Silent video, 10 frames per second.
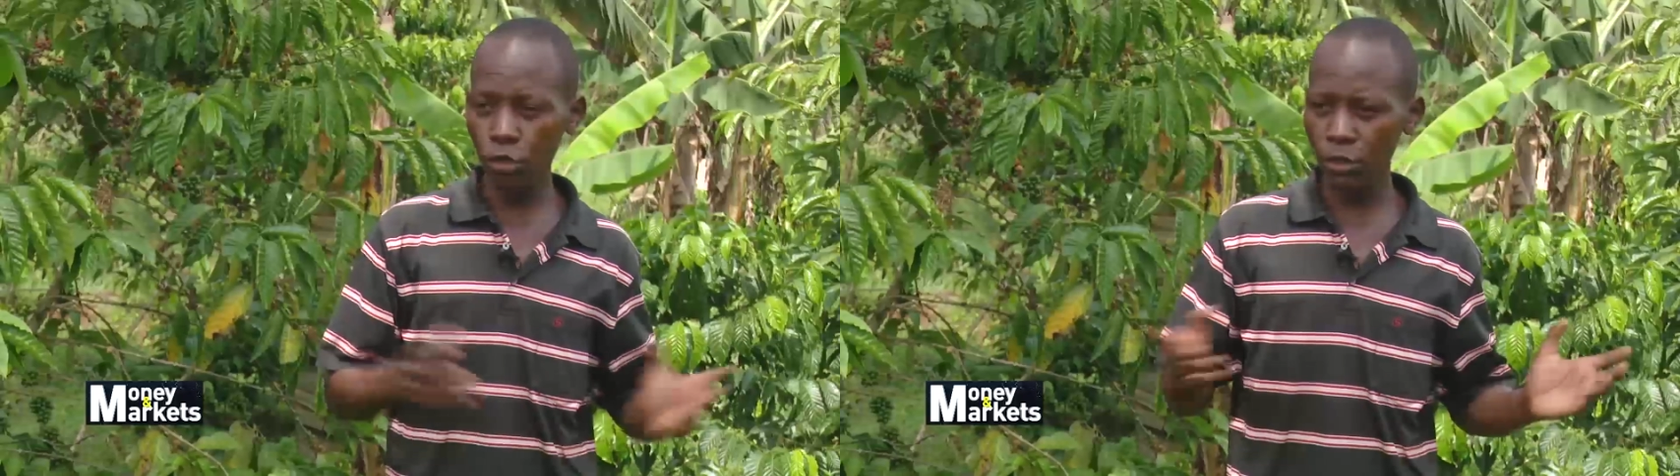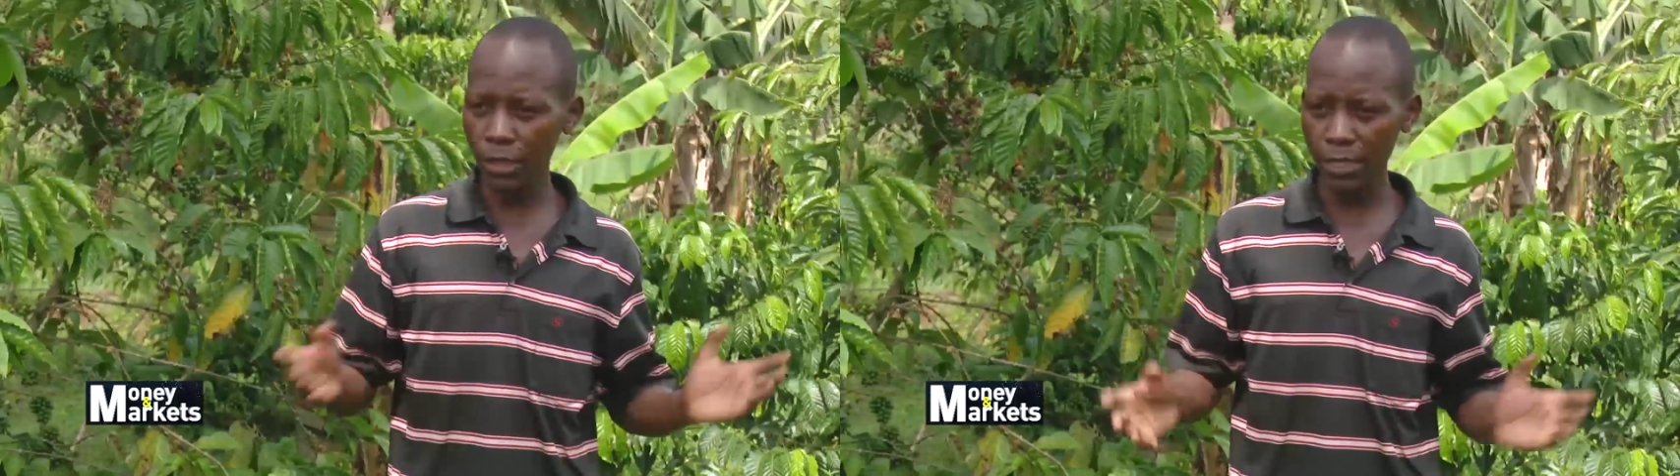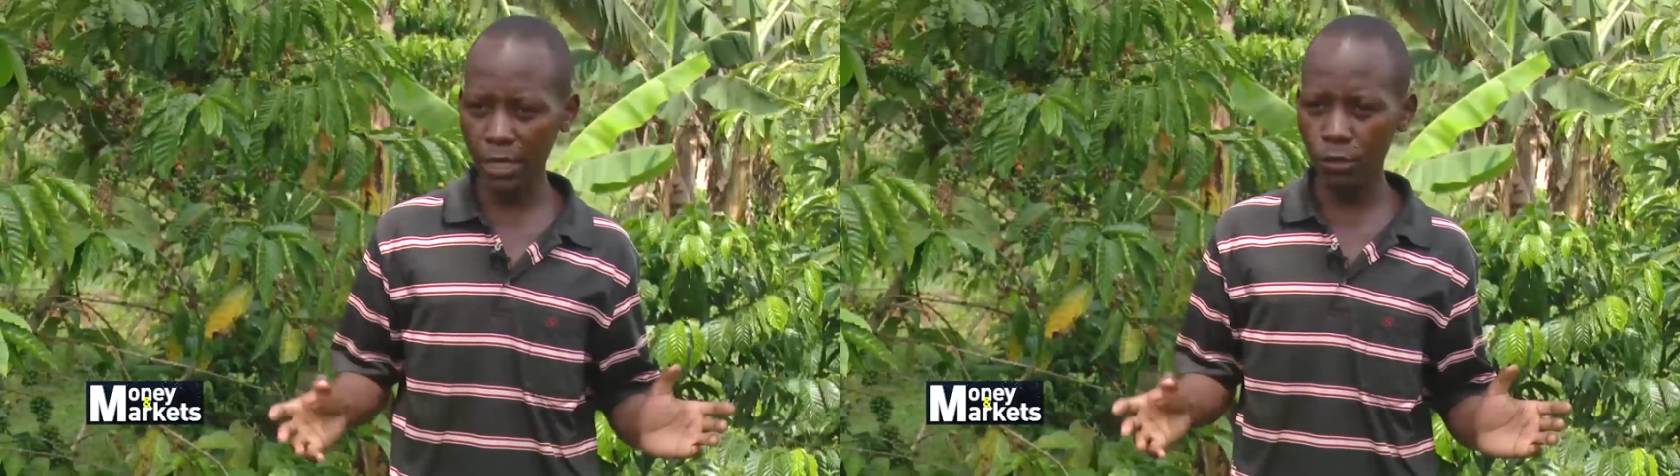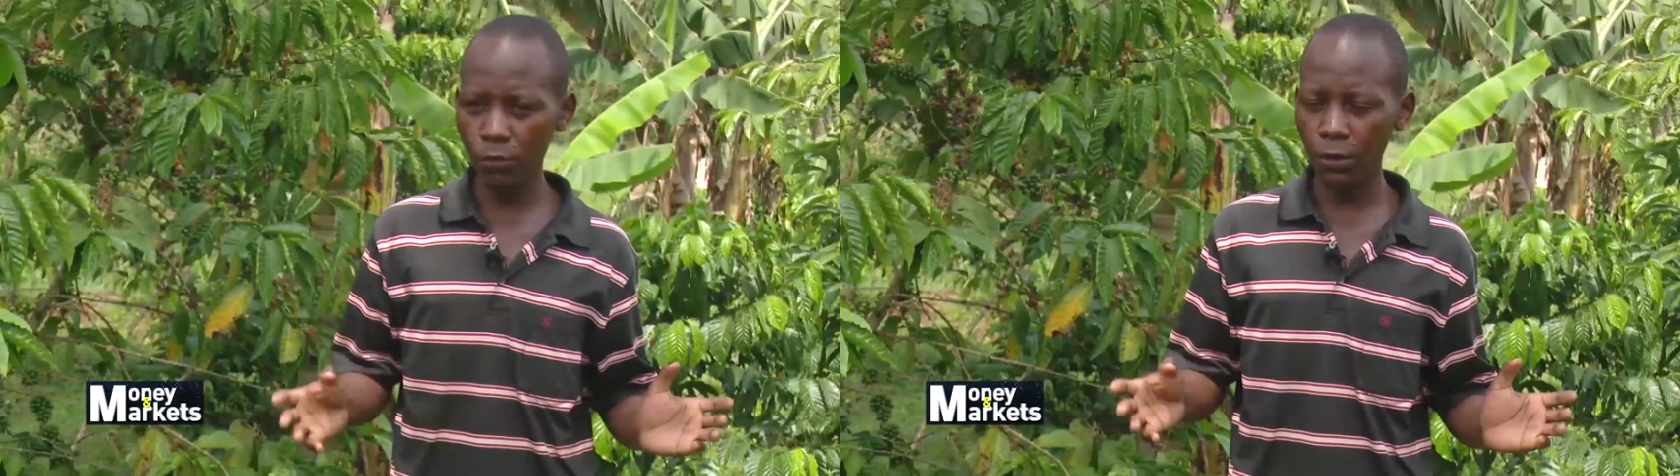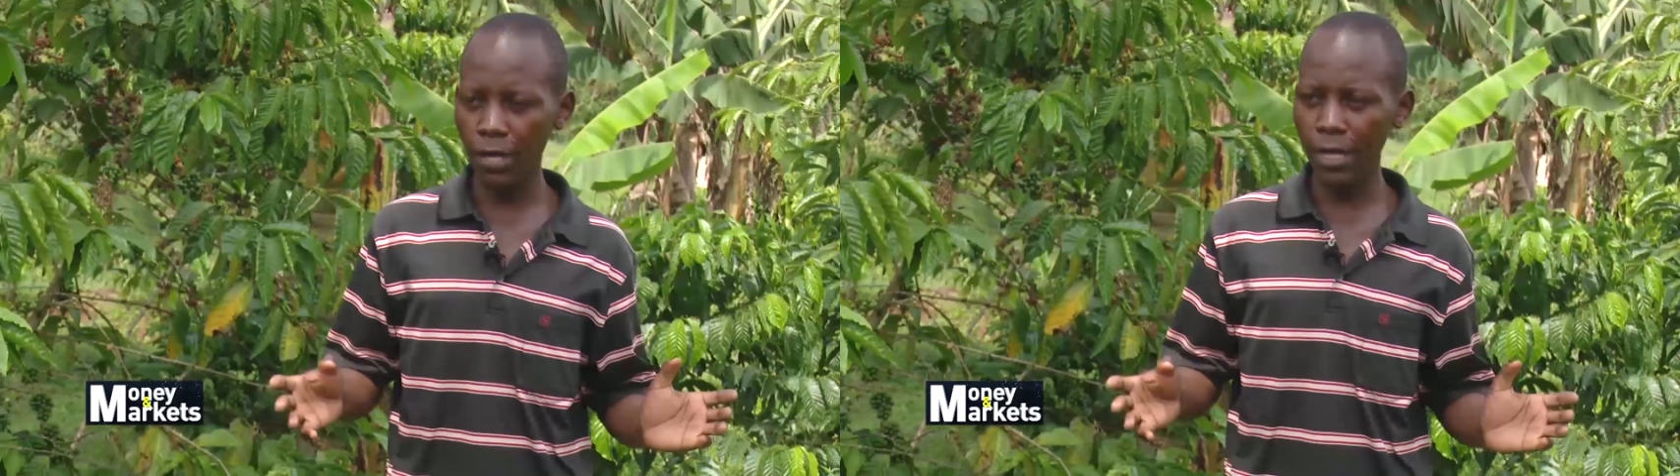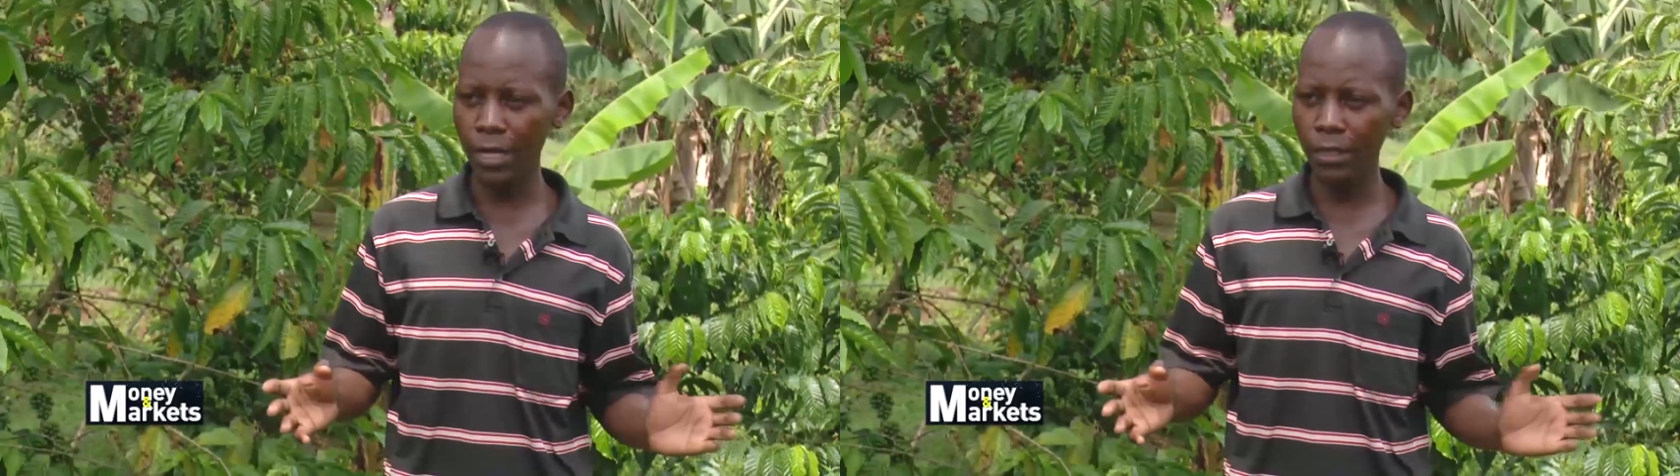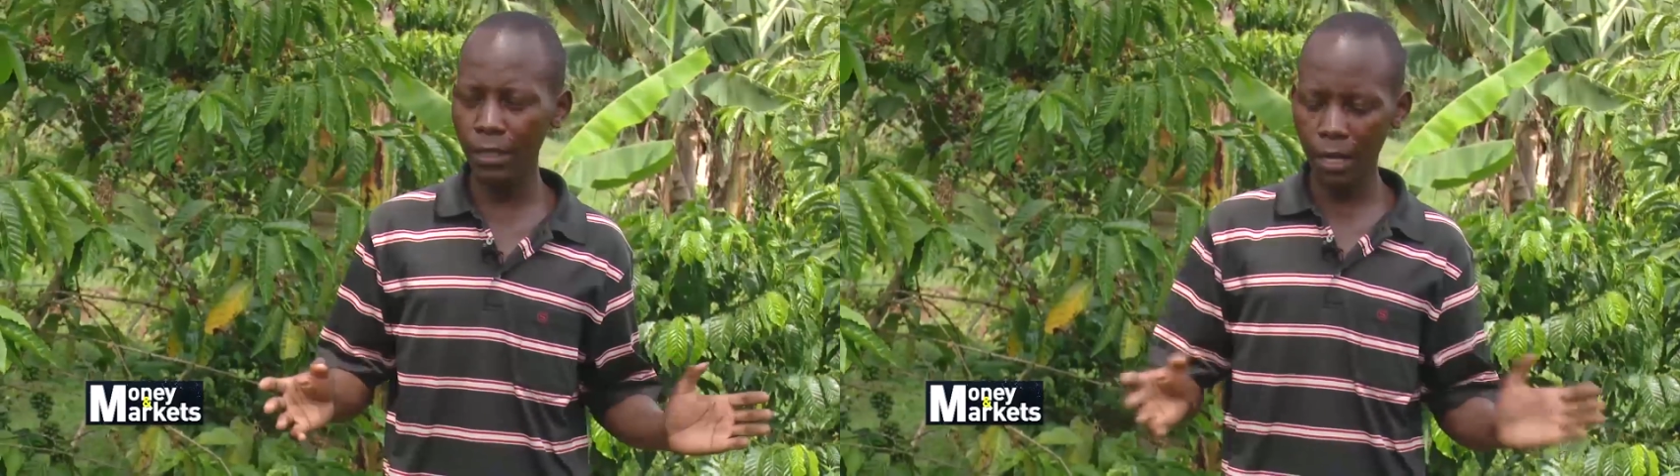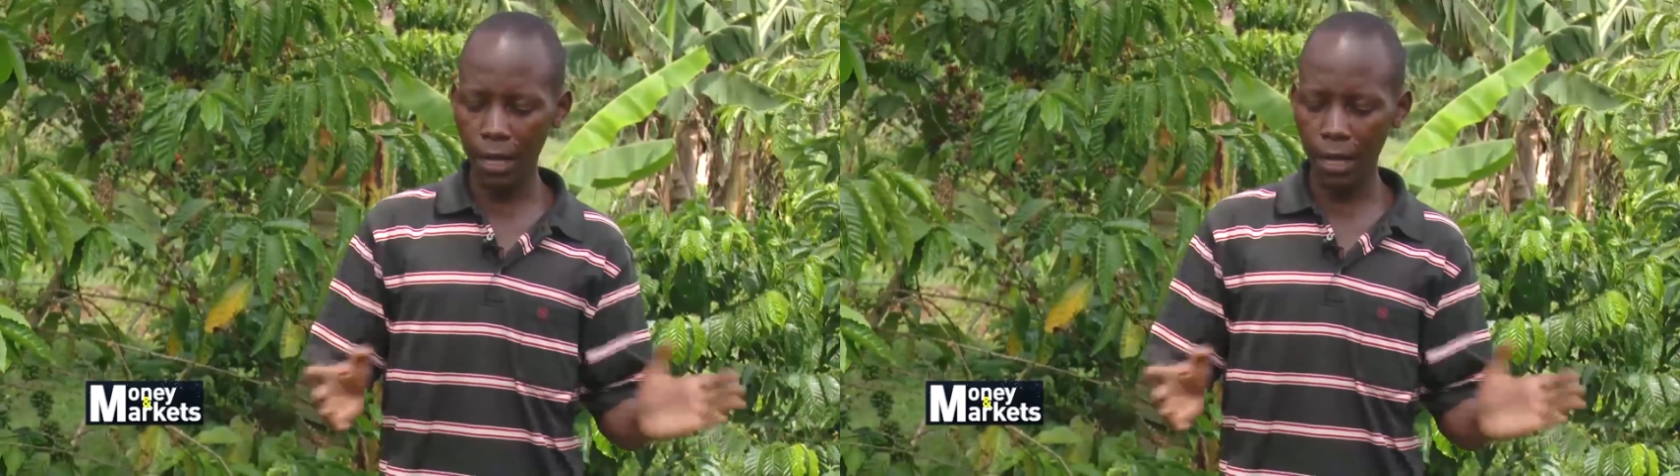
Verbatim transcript: on the size of your garden,